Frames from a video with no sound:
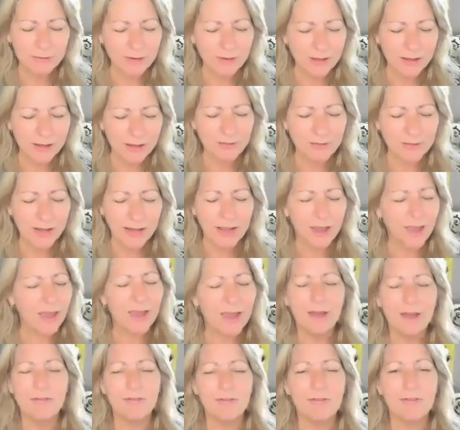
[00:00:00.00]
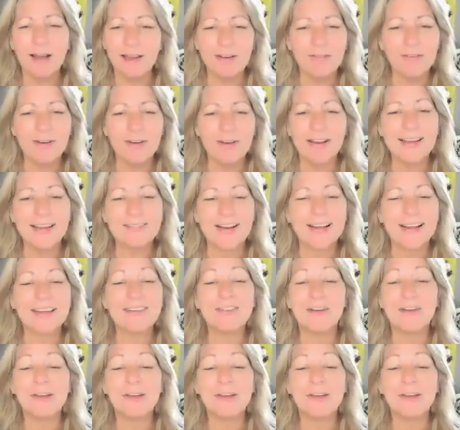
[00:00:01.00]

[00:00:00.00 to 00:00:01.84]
really, really, really, really, really.